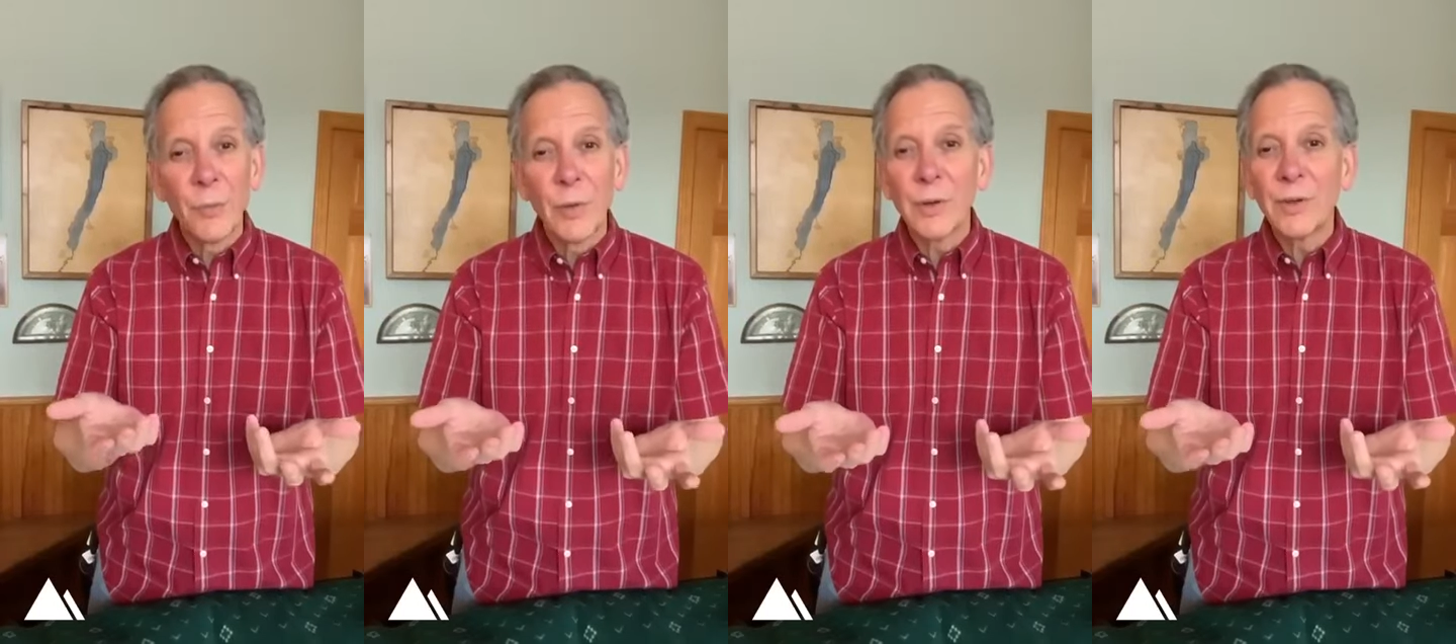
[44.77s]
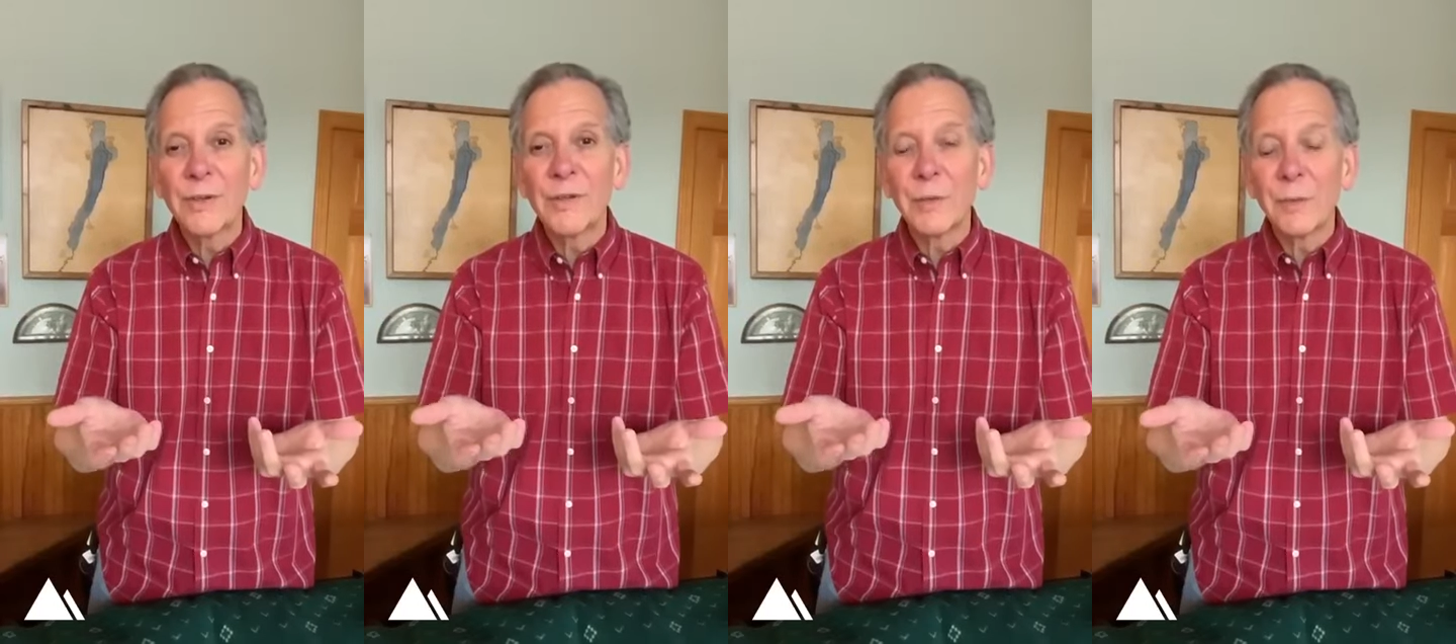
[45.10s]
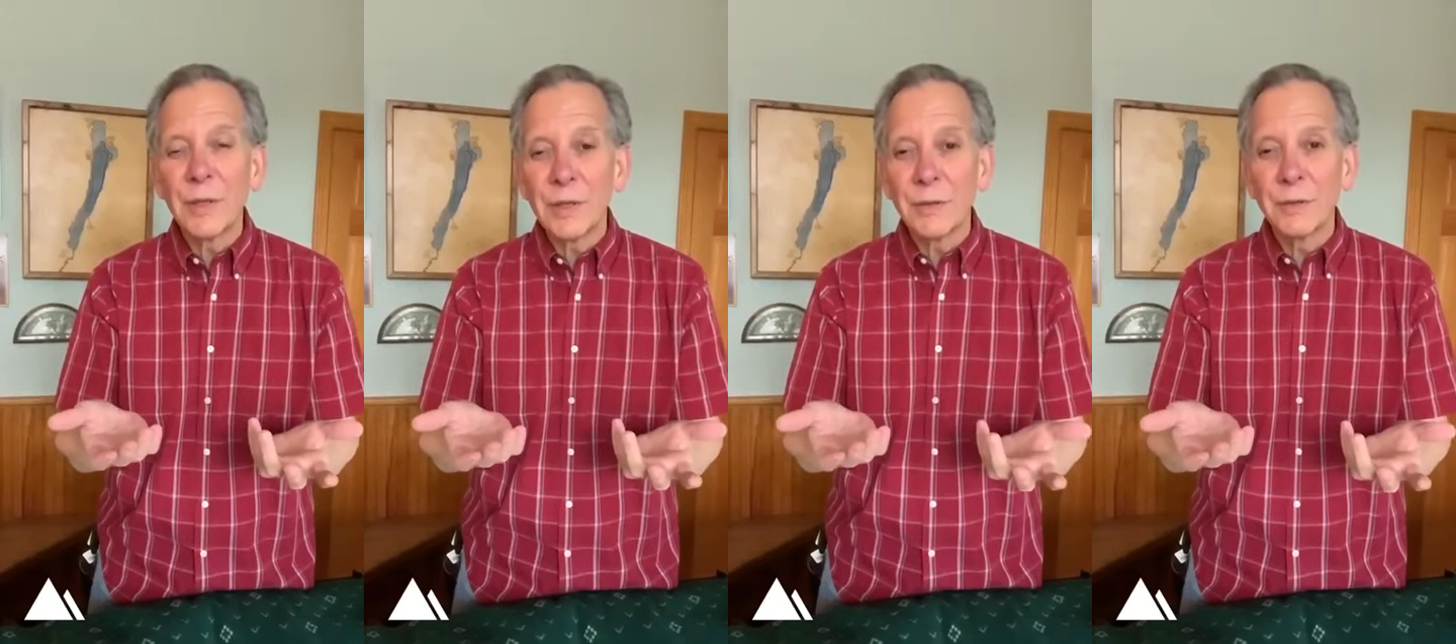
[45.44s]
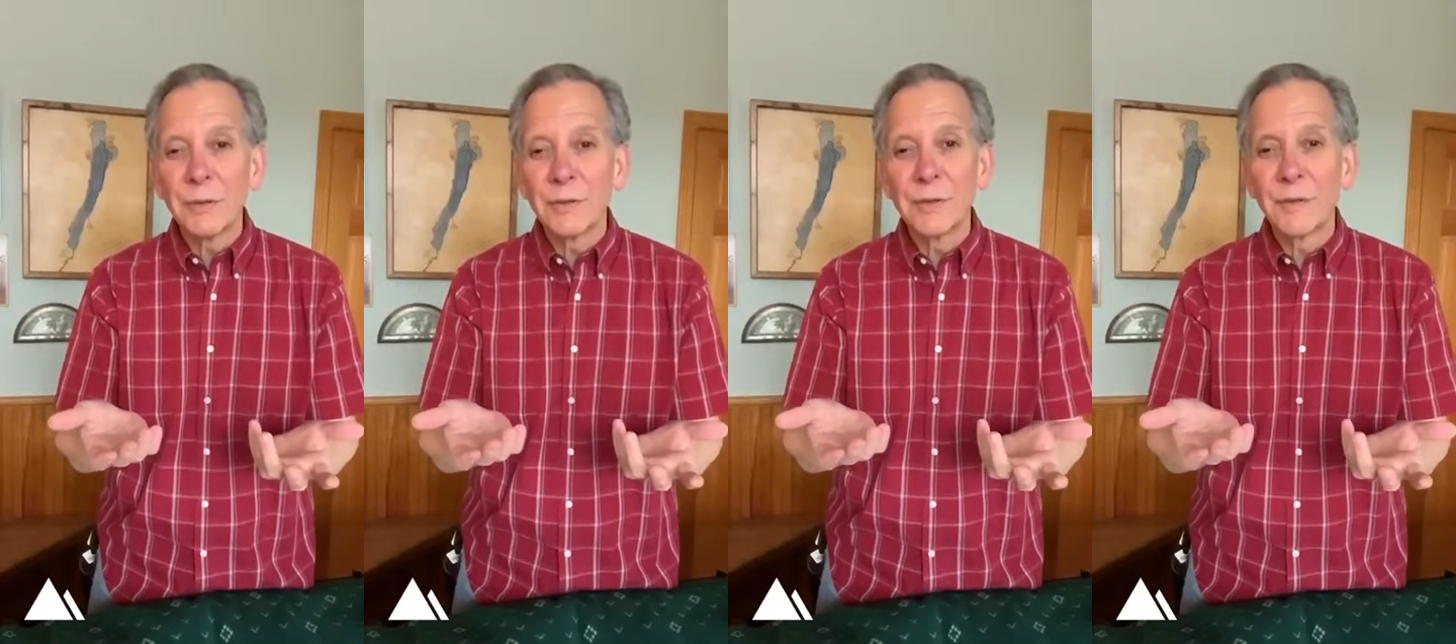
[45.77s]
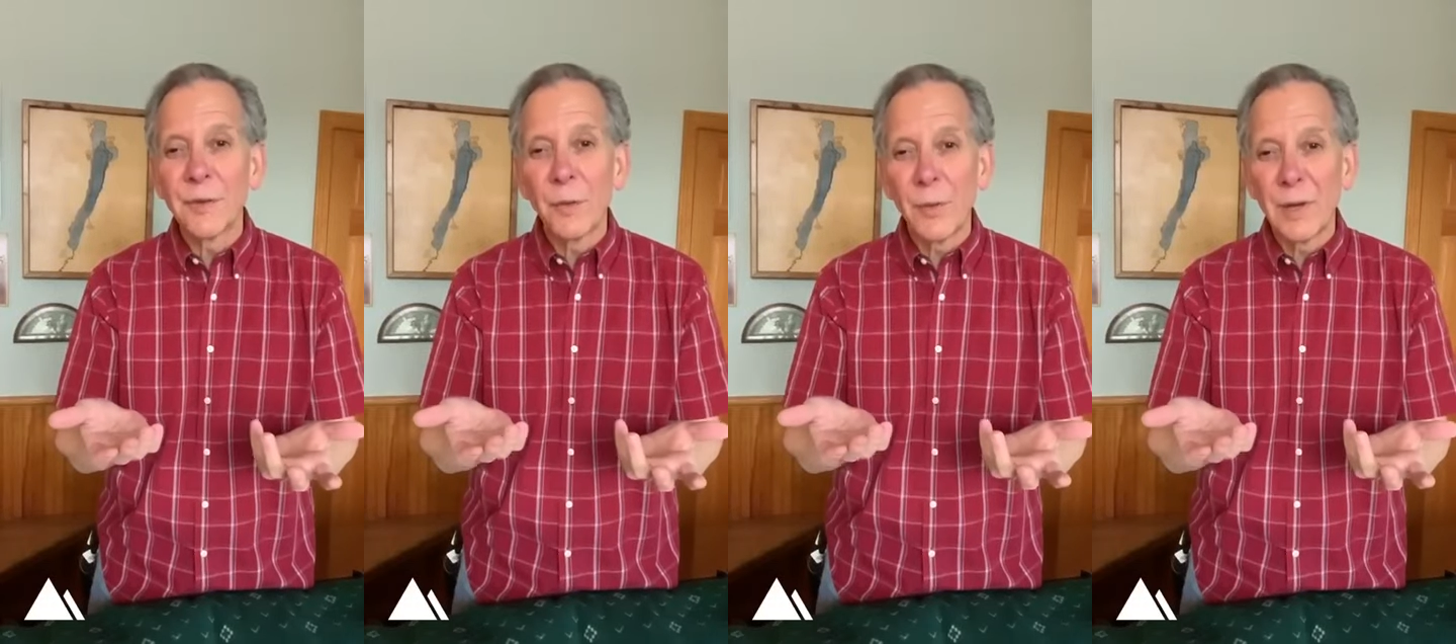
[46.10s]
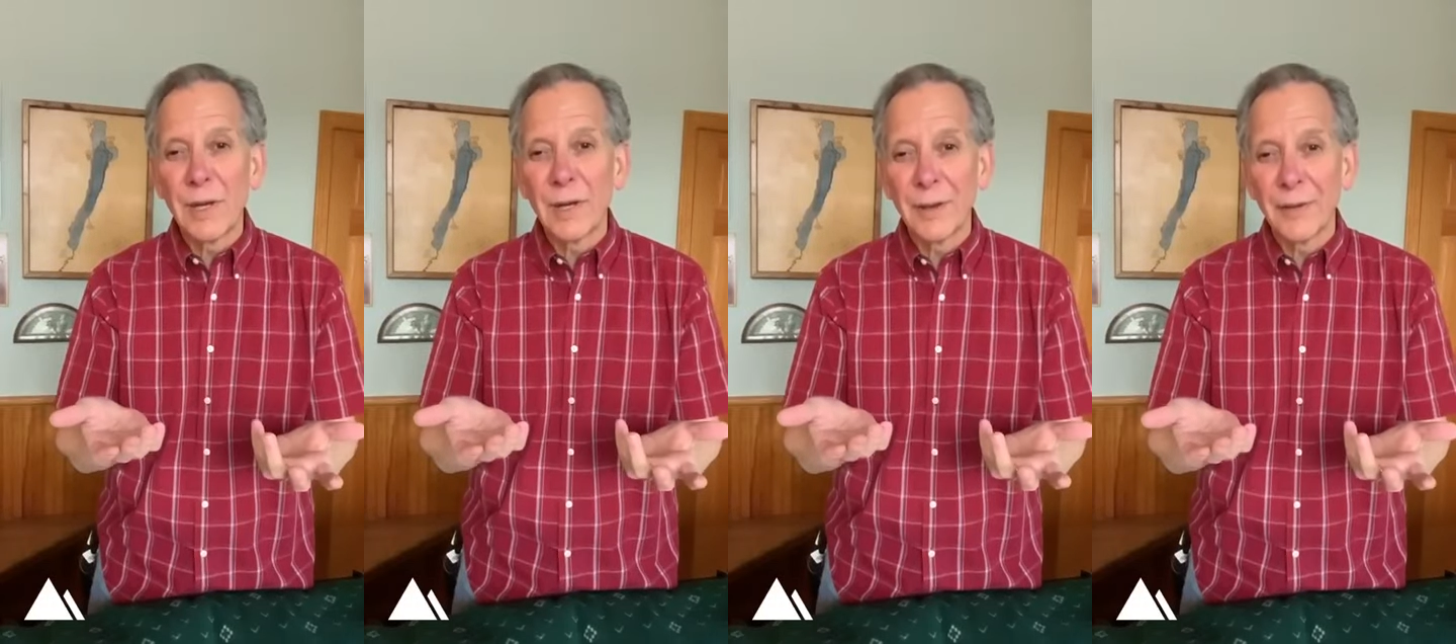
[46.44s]
words that we use for
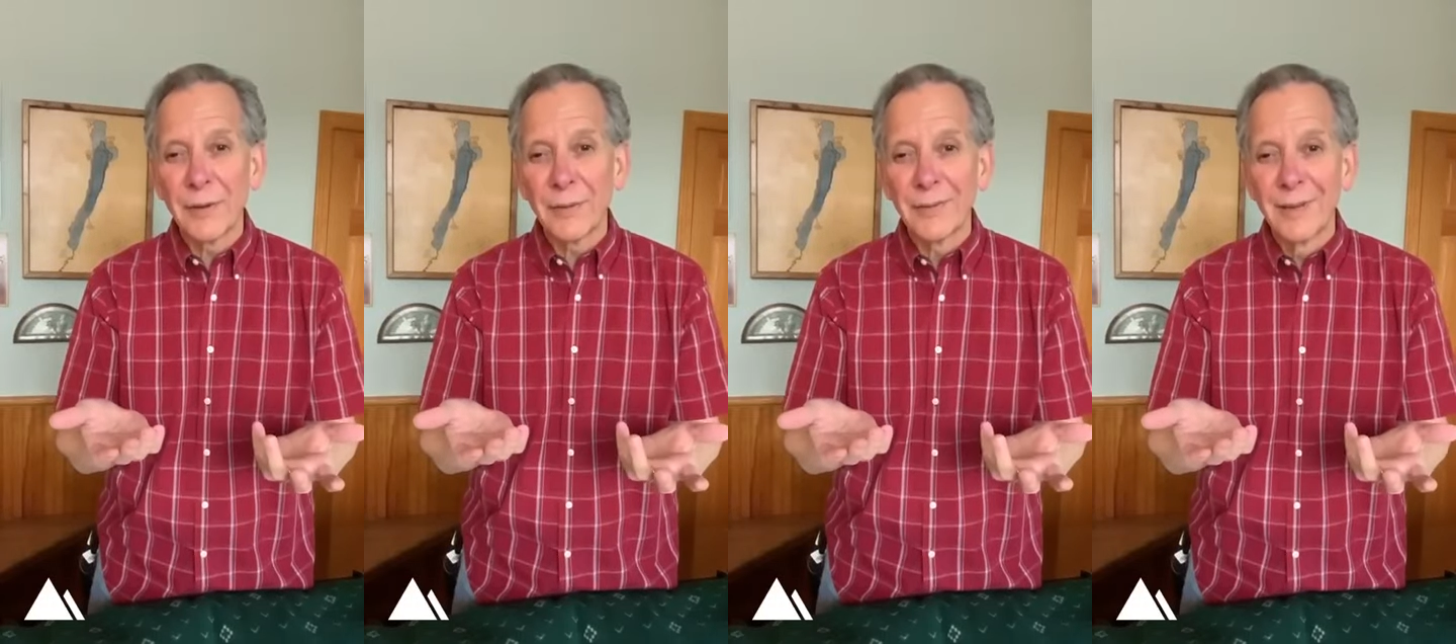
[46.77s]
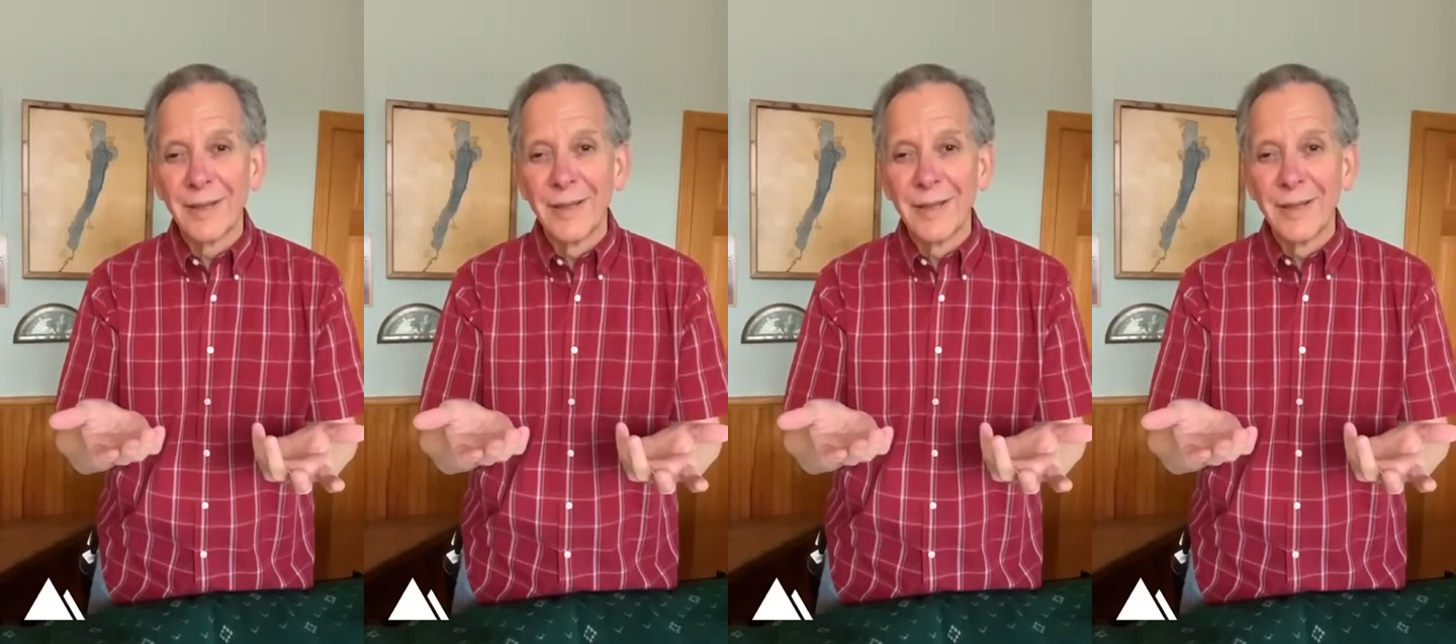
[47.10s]
one another.